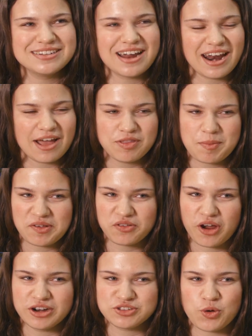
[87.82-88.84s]
did not have the
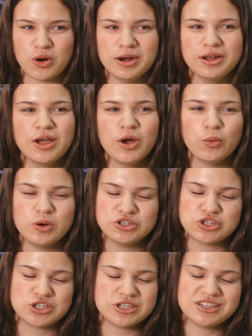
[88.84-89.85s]
best credit score,
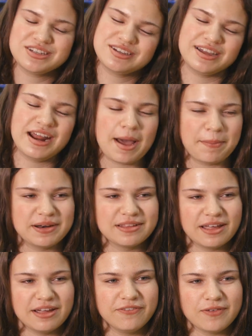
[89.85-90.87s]
which can happen
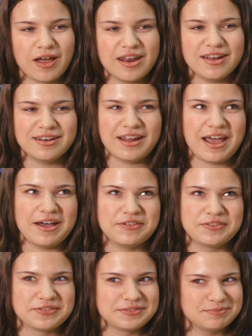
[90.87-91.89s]
in life.
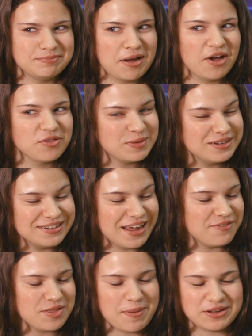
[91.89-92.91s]
My husband didn't
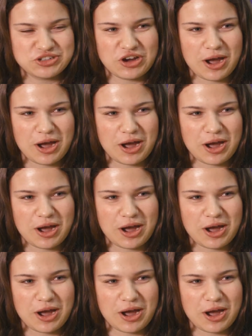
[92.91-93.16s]
have the best